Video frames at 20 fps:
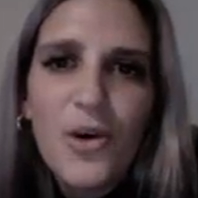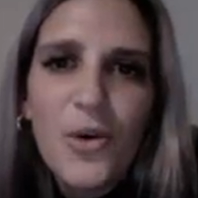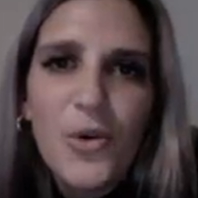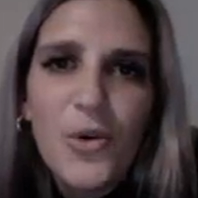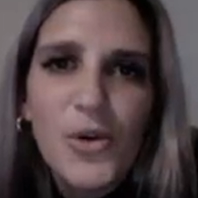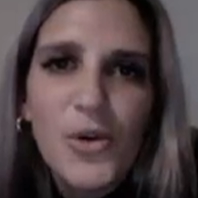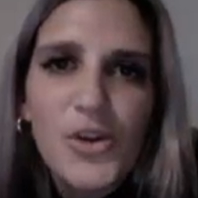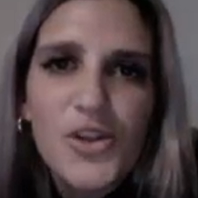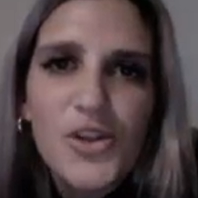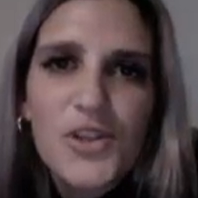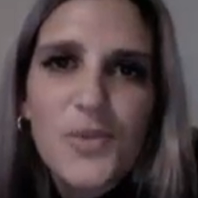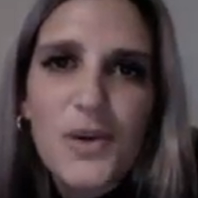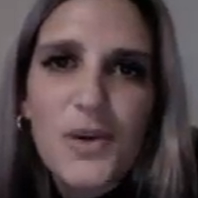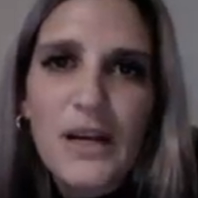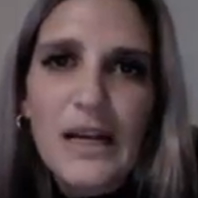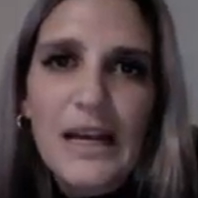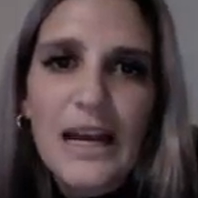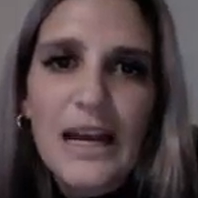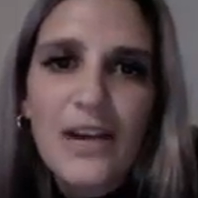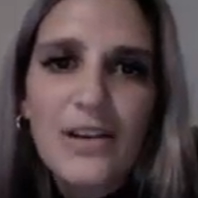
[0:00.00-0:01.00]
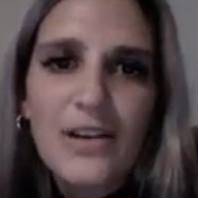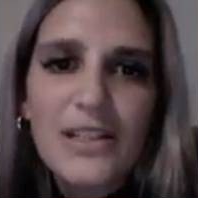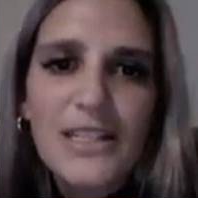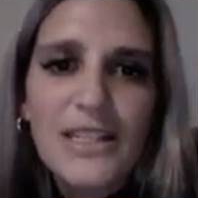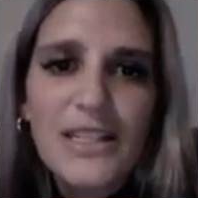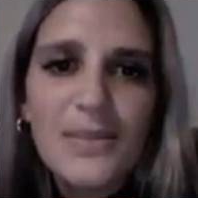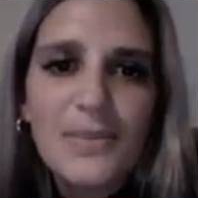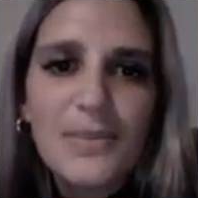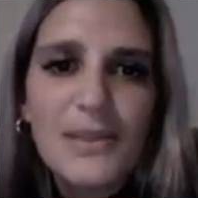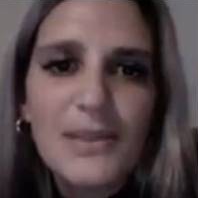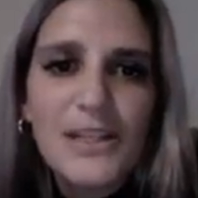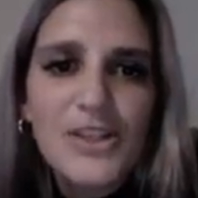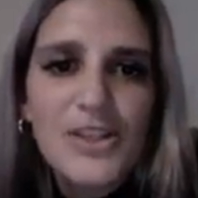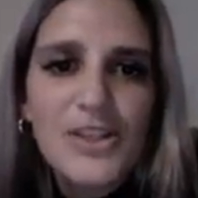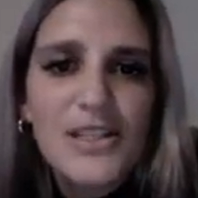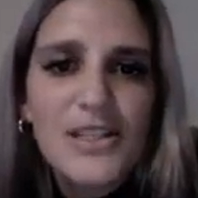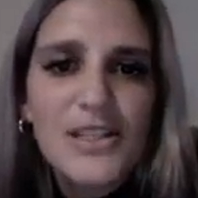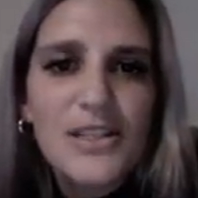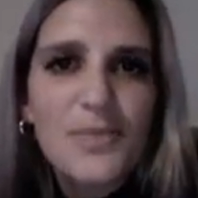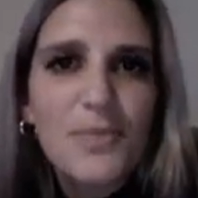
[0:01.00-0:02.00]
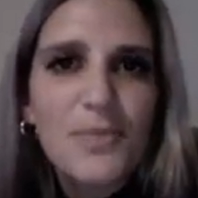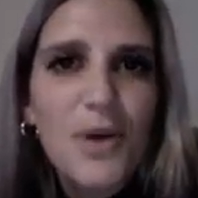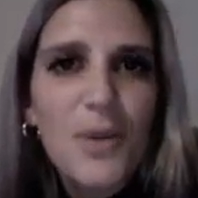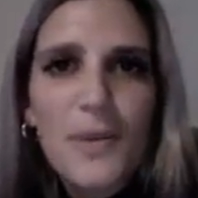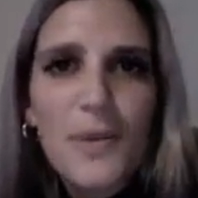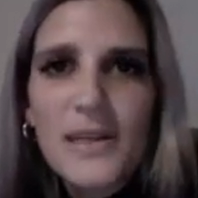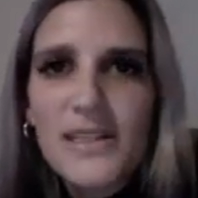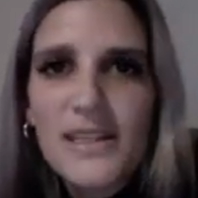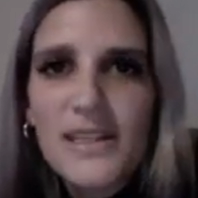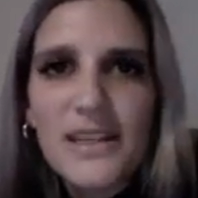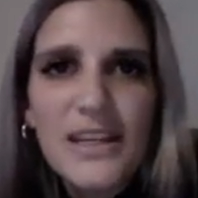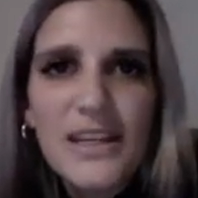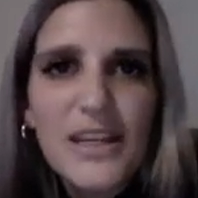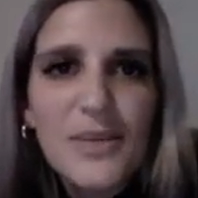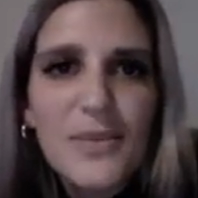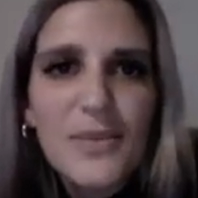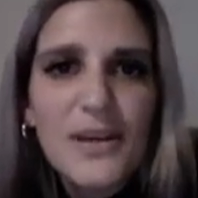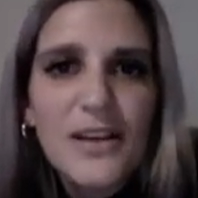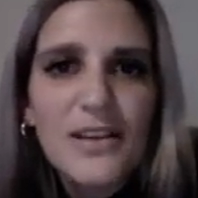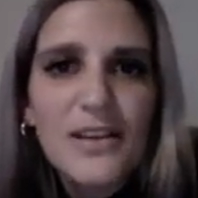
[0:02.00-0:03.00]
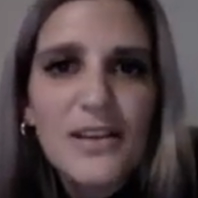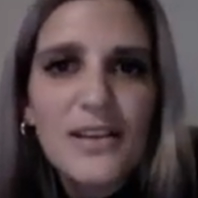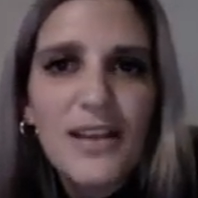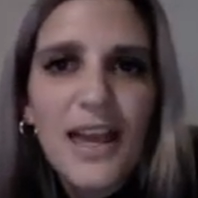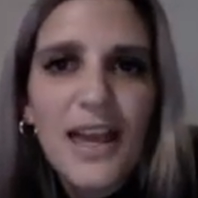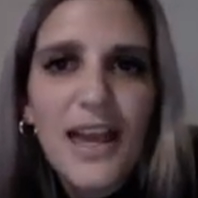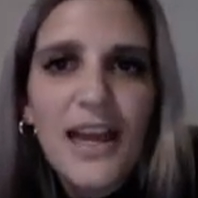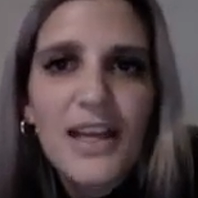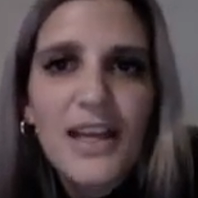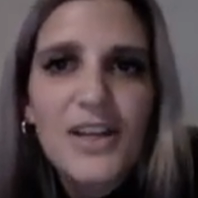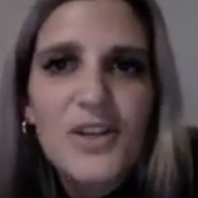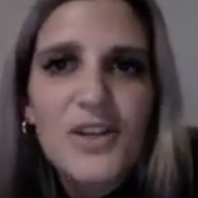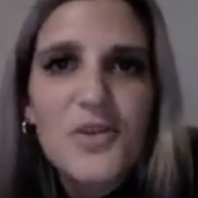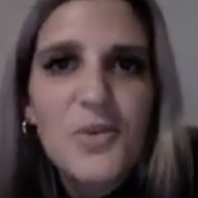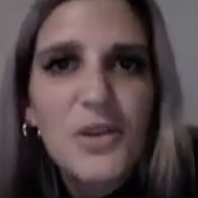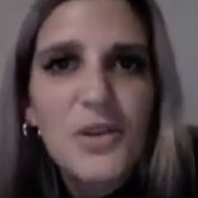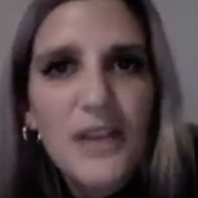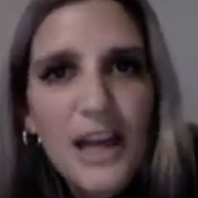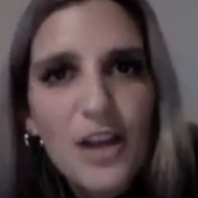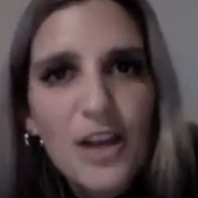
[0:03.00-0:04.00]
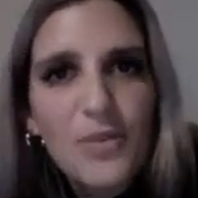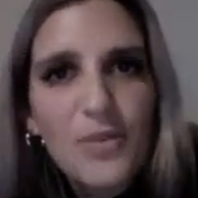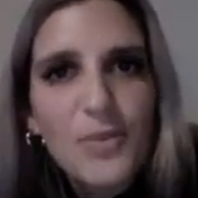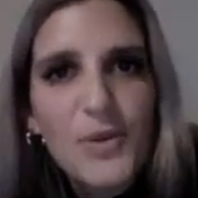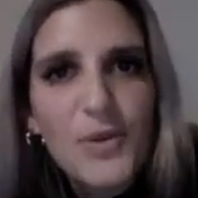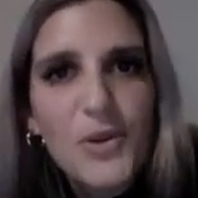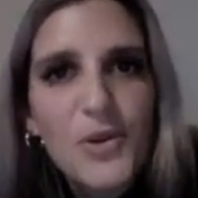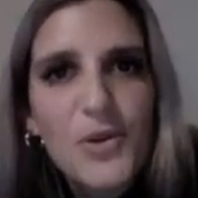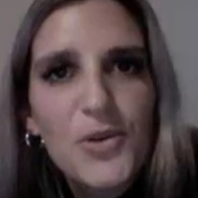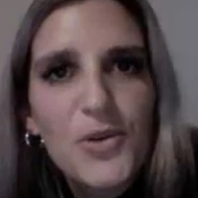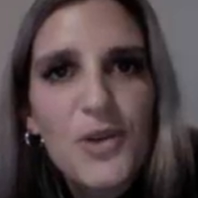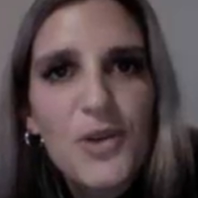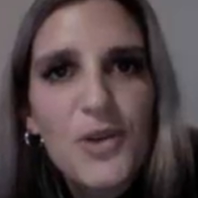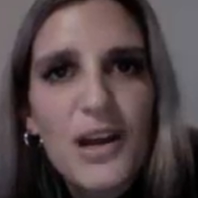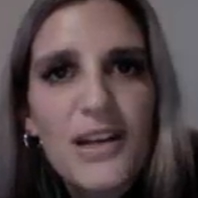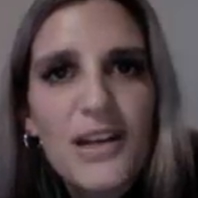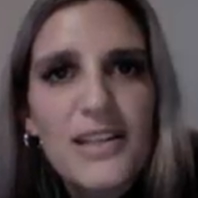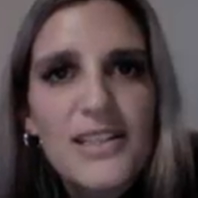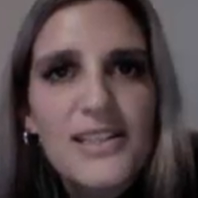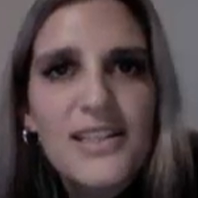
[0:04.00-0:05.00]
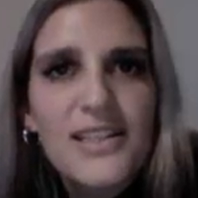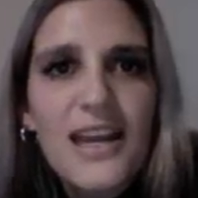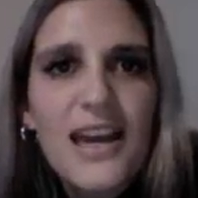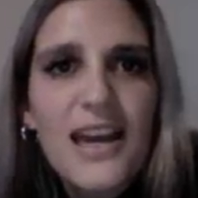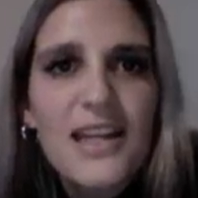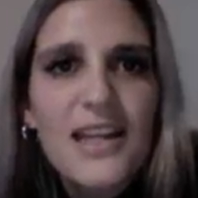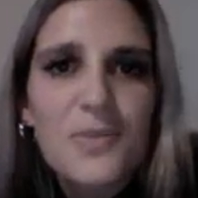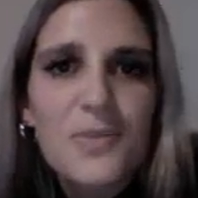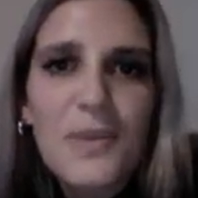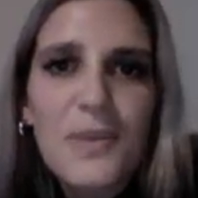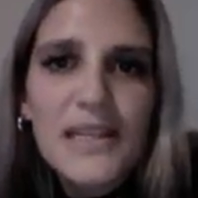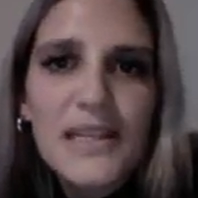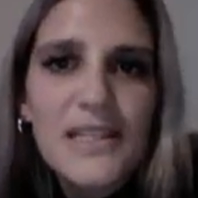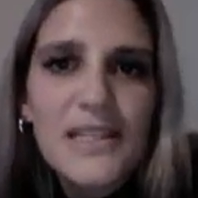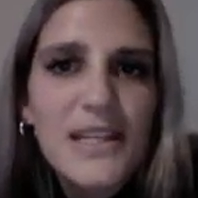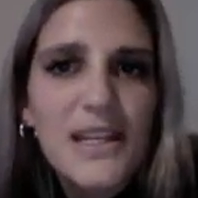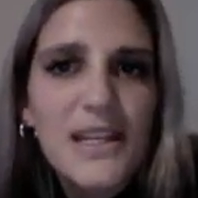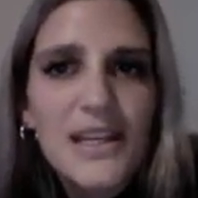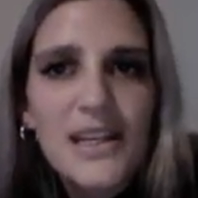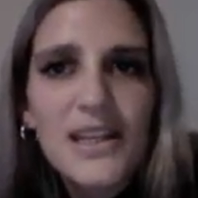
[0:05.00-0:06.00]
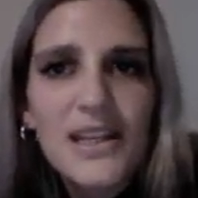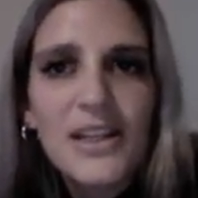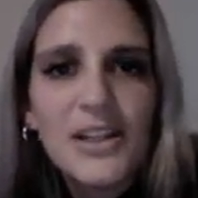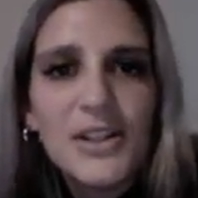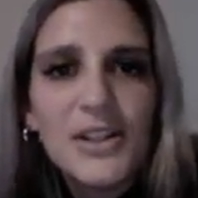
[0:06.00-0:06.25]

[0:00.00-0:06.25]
or you just want clarity, please just pop us an email and we'll help you understand better